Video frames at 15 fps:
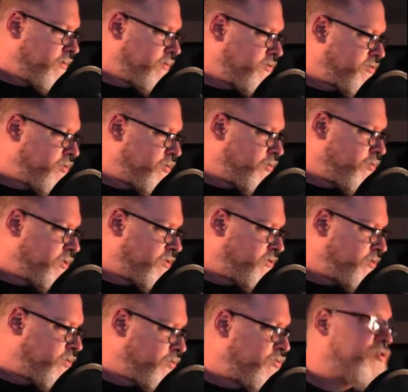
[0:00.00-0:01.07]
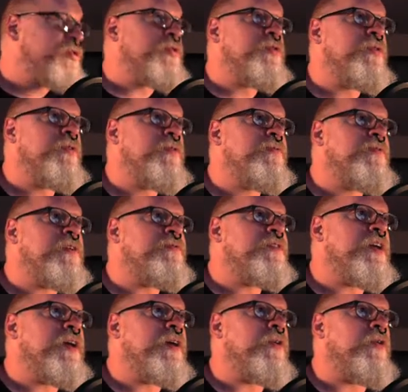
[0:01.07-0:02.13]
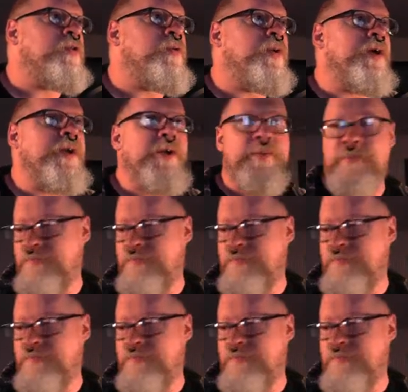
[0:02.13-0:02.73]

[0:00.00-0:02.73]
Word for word: So let's go to 1501.